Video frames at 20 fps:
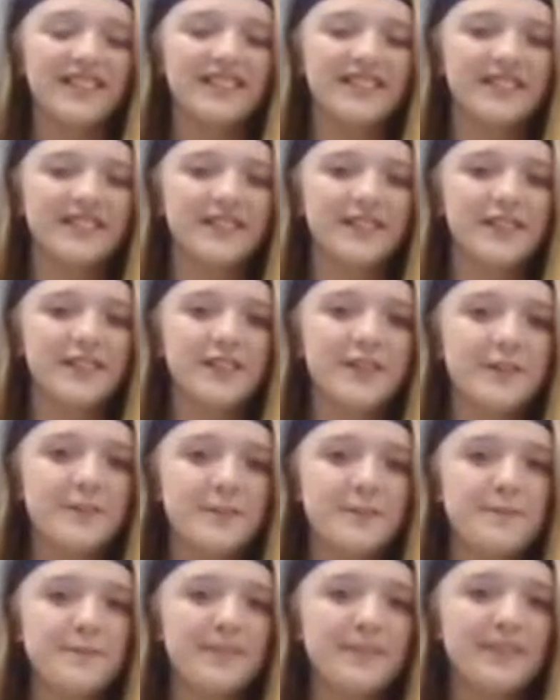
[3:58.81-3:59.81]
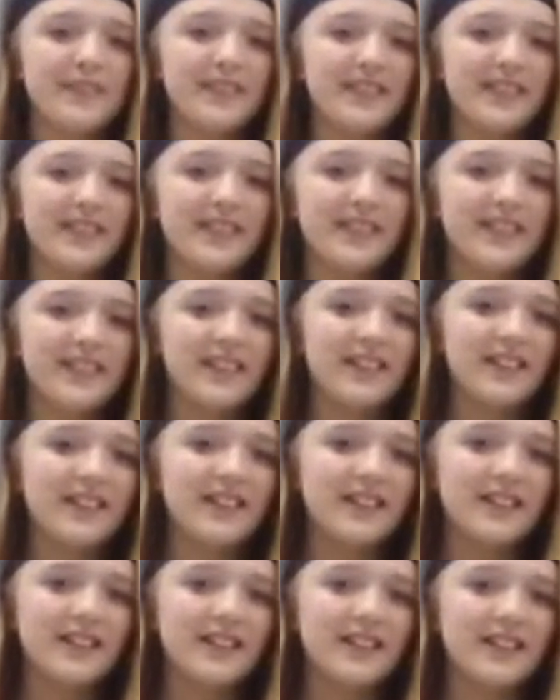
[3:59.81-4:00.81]

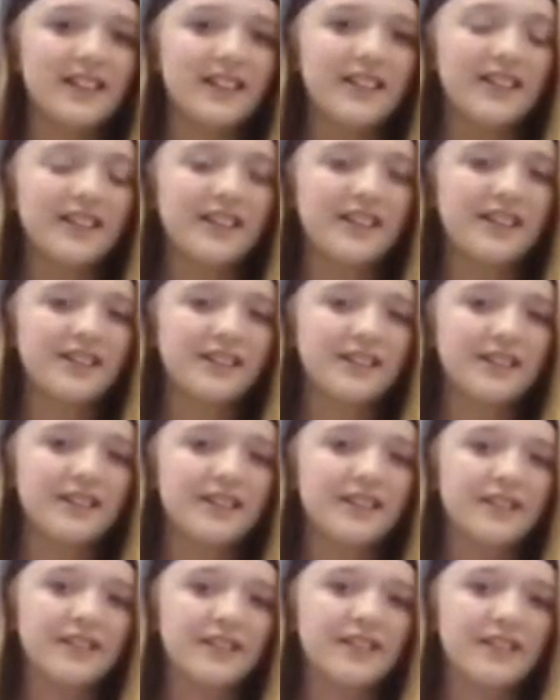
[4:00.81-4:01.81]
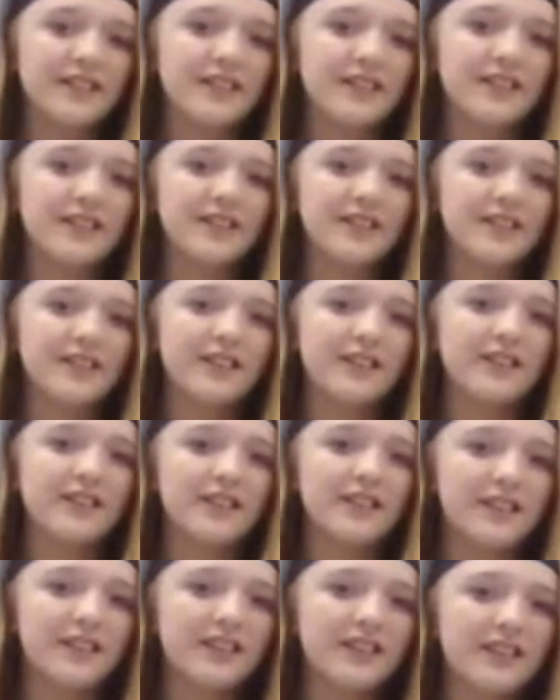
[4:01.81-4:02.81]

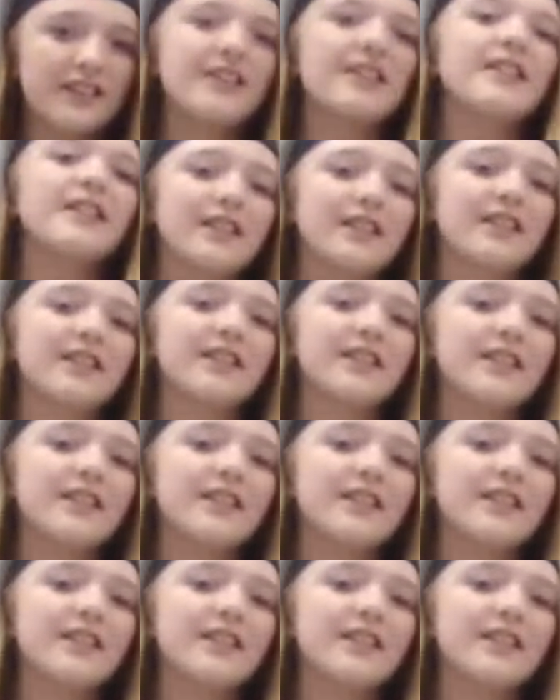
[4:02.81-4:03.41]
(not speaking)